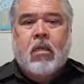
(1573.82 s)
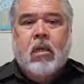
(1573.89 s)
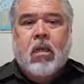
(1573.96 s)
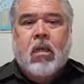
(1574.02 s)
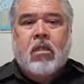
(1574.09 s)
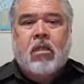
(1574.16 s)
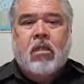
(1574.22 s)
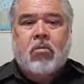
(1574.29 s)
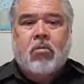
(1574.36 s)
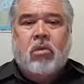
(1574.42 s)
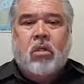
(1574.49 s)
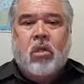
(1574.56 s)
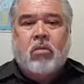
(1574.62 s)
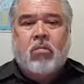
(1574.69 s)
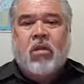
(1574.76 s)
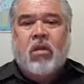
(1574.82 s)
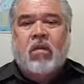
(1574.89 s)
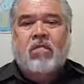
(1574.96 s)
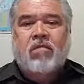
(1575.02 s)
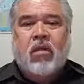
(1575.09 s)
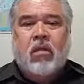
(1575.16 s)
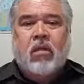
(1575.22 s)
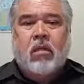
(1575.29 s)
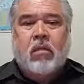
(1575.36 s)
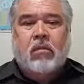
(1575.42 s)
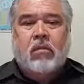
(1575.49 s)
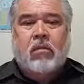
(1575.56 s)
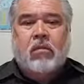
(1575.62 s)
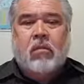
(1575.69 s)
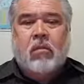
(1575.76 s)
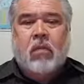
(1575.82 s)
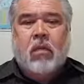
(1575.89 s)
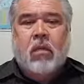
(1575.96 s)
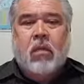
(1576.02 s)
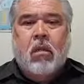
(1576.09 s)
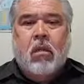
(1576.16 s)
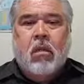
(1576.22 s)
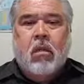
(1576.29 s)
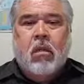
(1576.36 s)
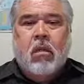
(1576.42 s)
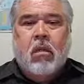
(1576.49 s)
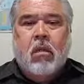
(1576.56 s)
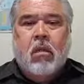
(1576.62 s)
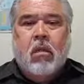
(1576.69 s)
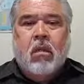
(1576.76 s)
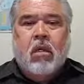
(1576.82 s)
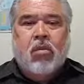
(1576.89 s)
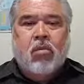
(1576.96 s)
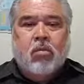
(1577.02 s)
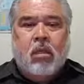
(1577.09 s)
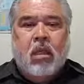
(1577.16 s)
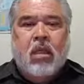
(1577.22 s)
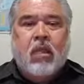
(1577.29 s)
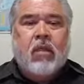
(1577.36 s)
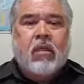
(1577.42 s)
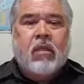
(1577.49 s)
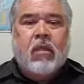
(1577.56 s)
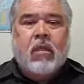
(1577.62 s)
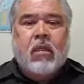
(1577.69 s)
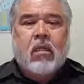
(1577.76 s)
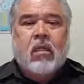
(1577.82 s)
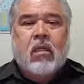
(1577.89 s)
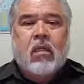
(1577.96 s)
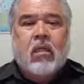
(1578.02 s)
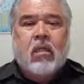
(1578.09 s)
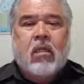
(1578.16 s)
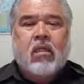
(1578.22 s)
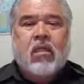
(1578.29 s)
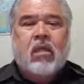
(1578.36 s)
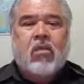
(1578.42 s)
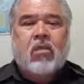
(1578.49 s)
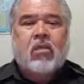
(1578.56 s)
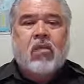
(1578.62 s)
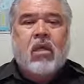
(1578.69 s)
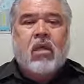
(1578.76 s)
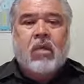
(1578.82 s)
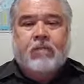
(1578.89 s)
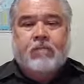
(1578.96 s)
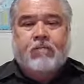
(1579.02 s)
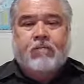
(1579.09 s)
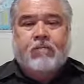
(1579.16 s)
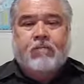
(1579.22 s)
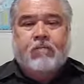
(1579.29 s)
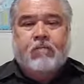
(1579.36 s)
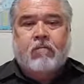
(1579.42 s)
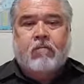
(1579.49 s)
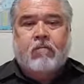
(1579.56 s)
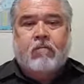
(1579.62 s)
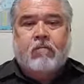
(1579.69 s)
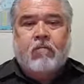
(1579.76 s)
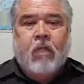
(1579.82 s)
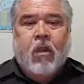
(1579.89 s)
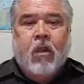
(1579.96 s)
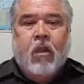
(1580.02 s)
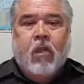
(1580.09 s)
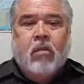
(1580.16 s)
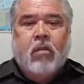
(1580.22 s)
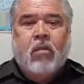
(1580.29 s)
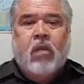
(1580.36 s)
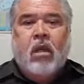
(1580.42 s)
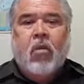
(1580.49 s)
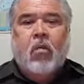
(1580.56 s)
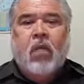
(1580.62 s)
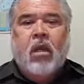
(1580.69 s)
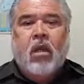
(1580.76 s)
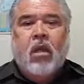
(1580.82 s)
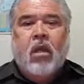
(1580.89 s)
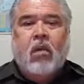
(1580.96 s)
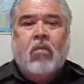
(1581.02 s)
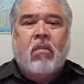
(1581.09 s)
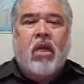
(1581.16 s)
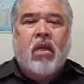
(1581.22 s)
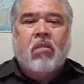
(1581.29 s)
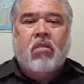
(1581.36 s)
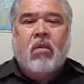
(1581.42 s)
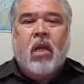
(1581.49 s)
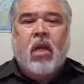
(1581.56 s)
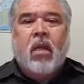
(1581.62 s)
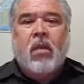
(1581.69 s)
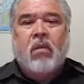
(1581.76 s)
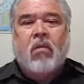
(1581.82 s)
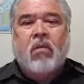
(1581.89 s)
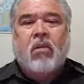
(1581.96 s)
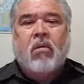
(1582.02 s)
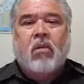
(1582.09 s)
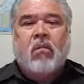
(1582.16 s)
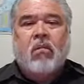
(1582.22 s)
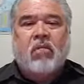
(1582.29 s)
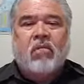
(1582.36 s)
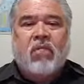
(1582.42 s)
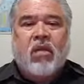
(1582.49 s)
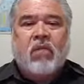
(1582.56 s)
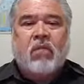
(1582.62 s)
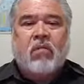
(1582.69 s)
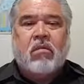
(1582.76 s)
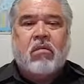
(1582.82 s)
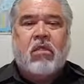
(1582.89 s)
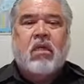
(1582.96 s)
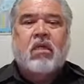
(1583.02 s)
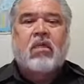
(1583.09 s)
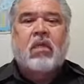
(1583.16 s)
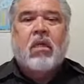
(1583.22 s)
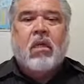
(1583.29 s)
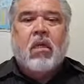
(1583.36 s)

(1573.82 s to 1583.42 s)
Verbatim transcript: Our children are being affected. And today is a good day. Today we can come back to God. We can confess our sins.